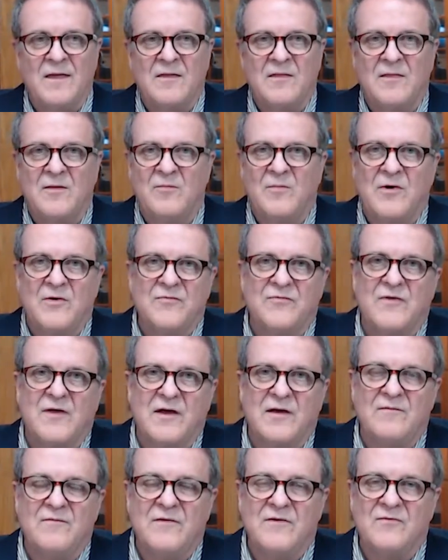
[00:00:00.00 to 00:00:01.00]
the most
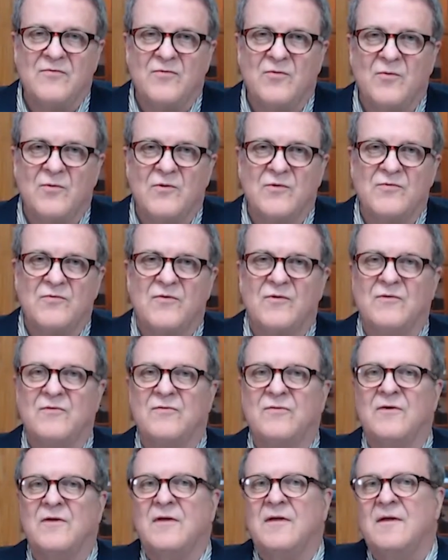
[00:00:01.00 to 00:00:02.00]
obvious source
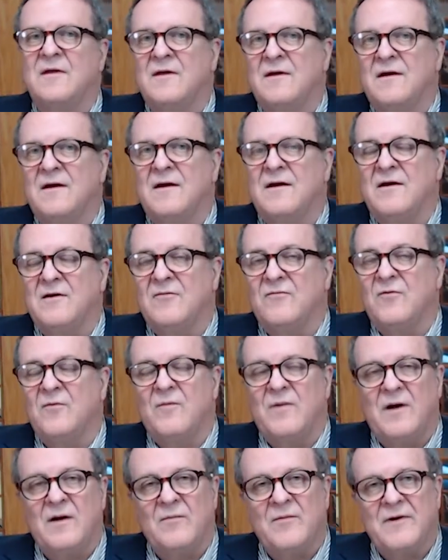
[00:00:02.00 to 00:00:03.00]
is for
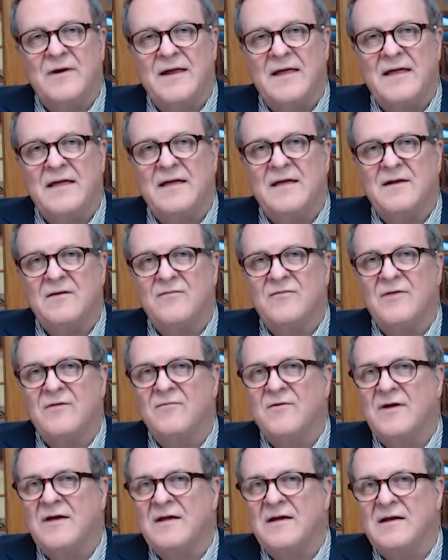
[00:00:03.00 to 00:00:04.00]
mom or dad. If they've
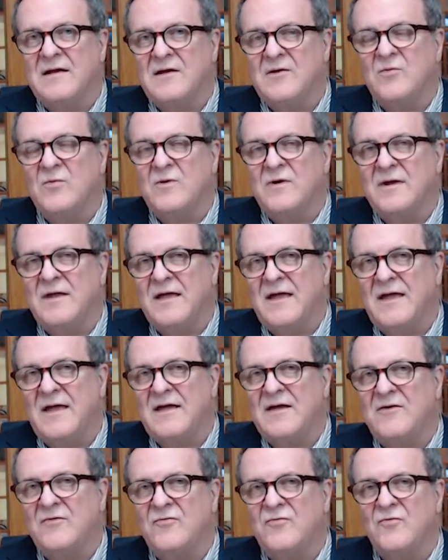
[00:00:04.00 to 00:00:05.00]
got liquid
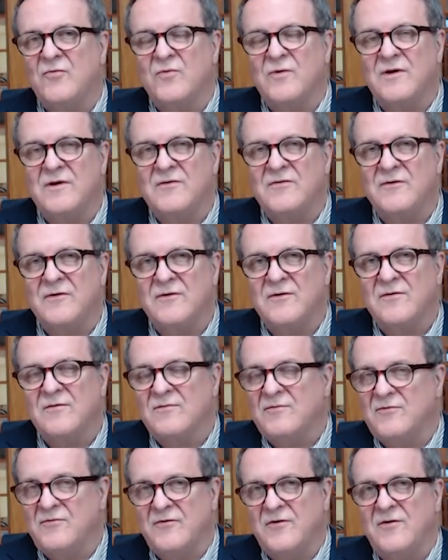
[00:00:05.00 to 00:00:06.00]
cash
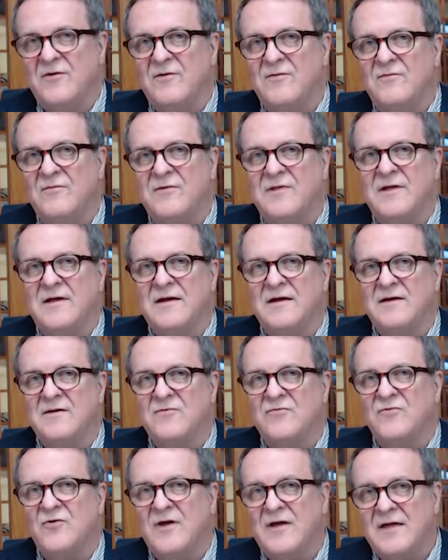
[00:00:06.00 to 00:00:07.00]
reserves like a
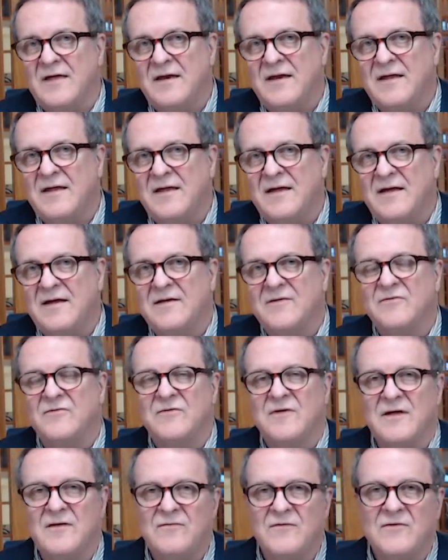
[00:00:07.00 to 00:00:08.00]
checking account,
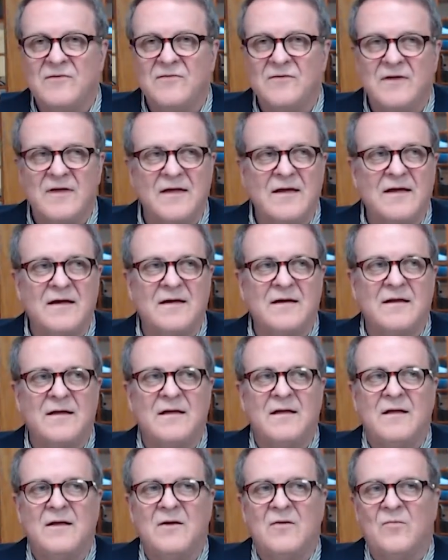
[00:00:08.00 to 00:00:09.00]
savings account,
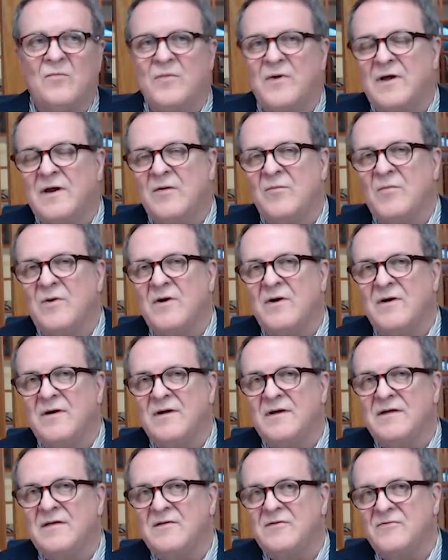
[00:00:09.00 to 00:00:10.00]
money
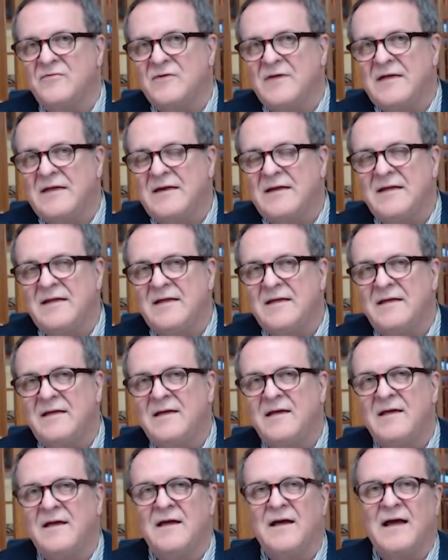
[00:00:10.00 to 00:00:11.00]
market, CD,
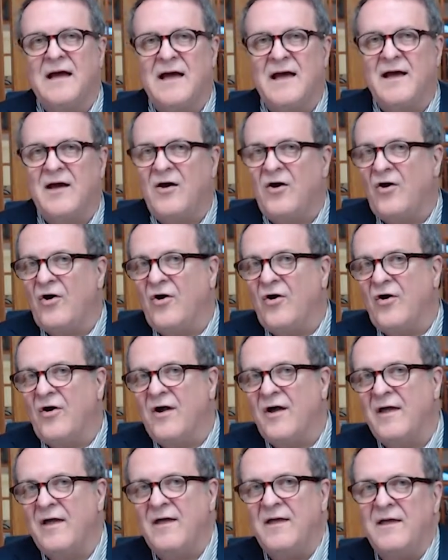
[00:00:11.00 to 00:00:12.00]

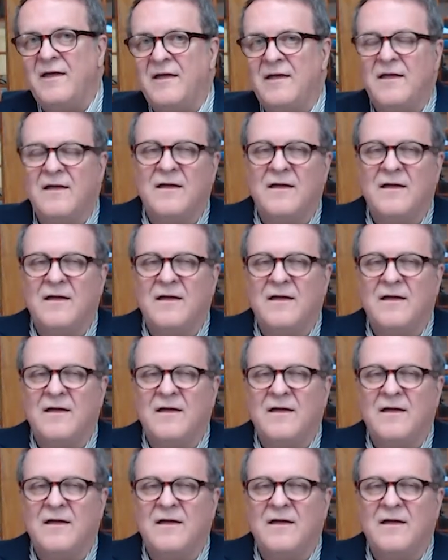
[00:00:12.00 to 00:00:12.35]
IRA,